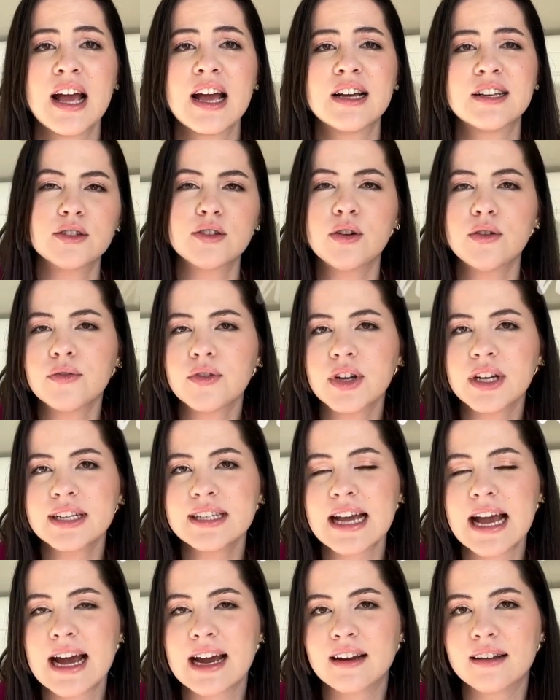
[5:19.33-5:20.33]
So don't forget
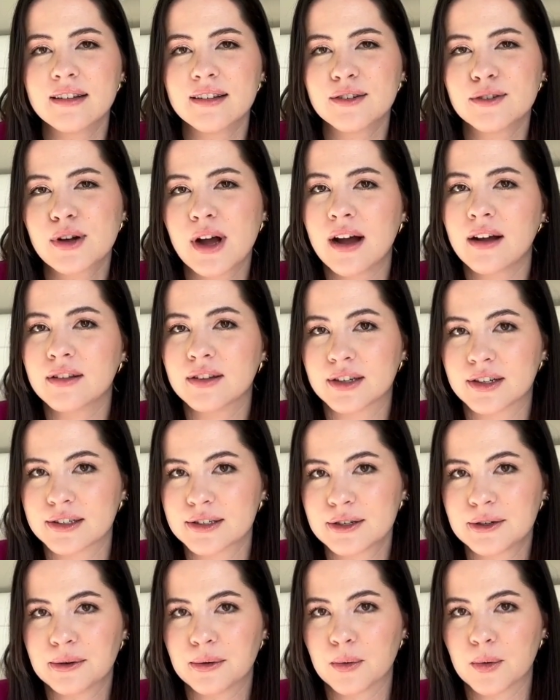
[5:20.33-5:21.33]
to add a little color
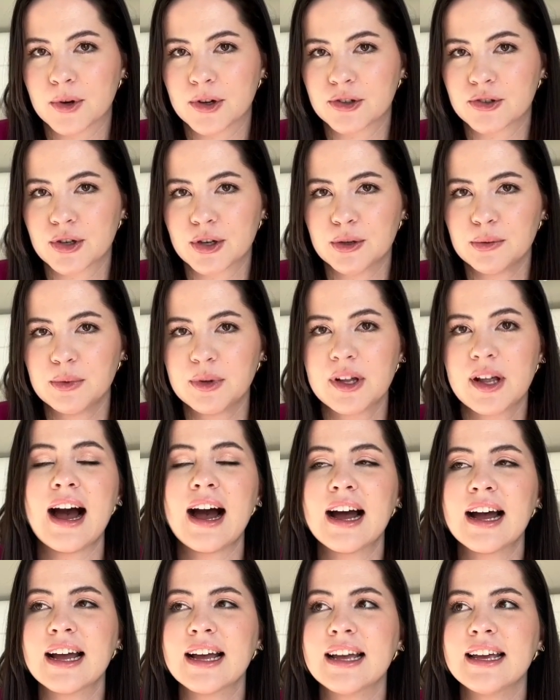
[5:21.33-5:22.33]
to your wardrobe.
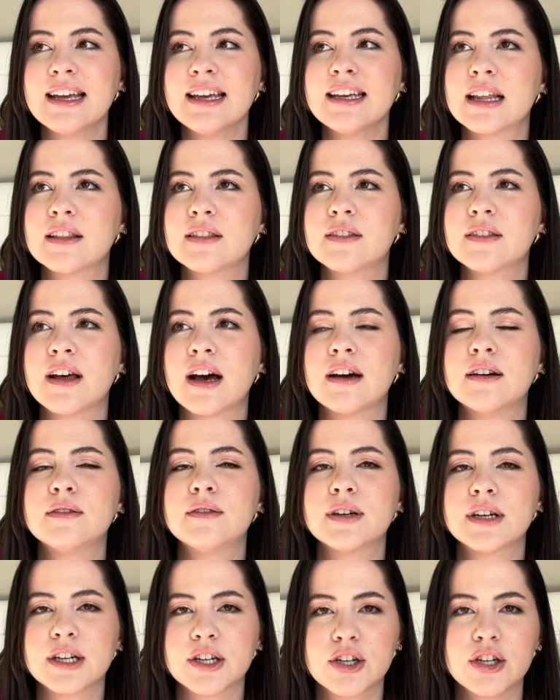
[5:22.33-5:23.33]
I love
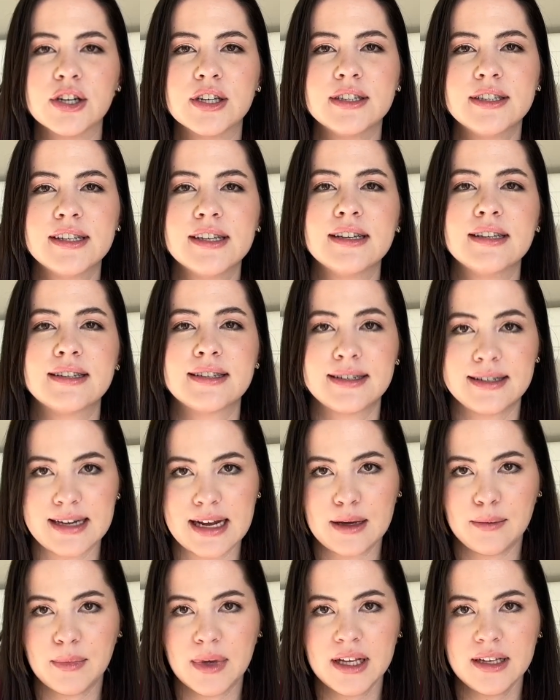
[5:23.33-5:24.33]
a good
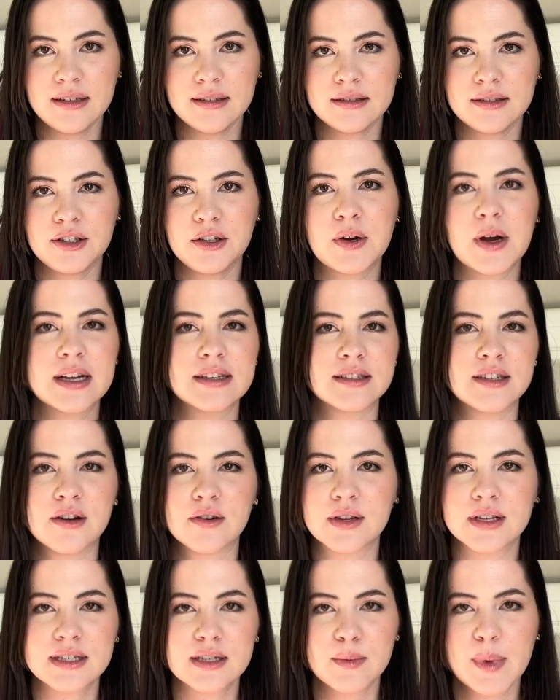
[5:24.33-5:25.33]
statement. You guys know
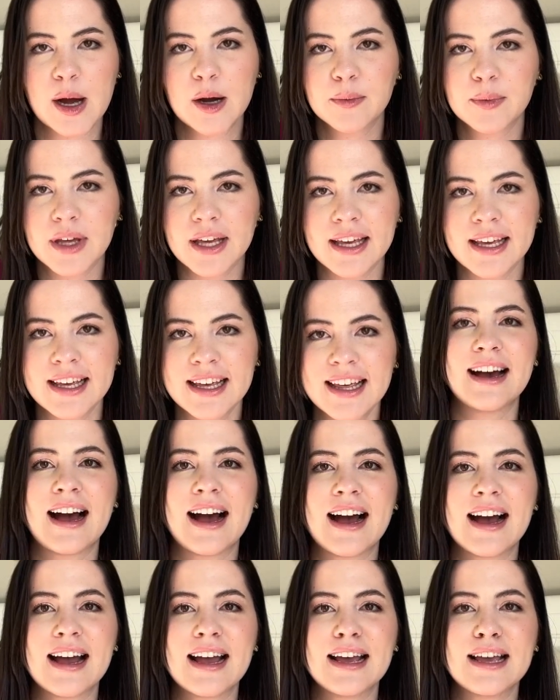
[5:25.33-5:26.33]
this about me.
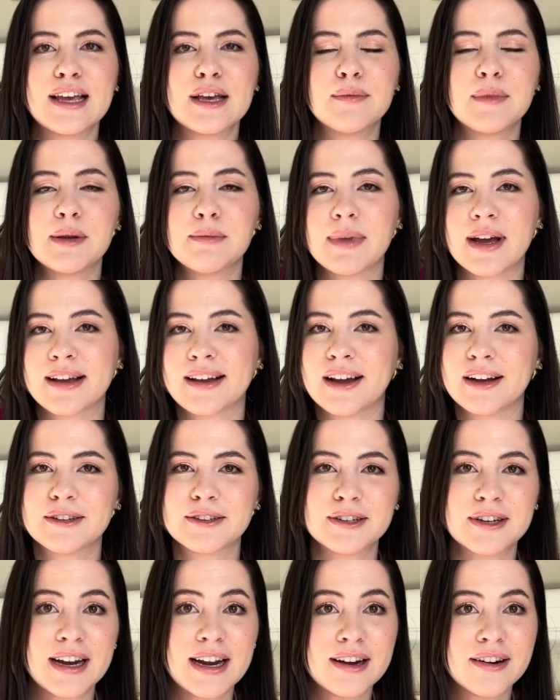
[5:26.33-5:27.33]
I am in my
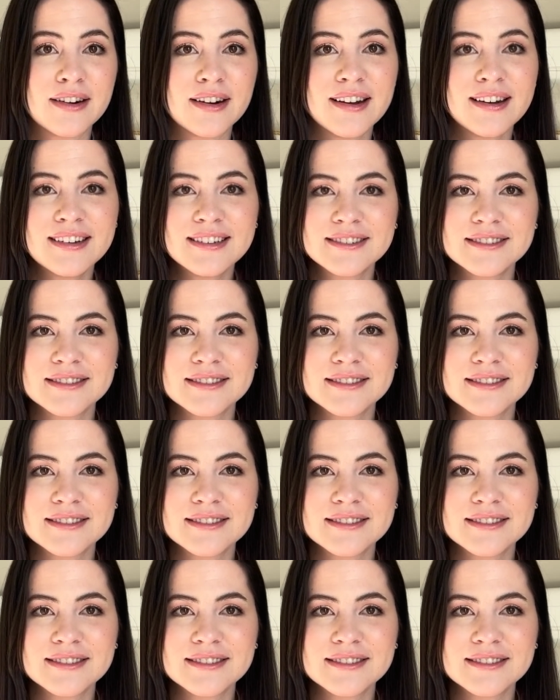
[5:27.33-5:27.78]
color era.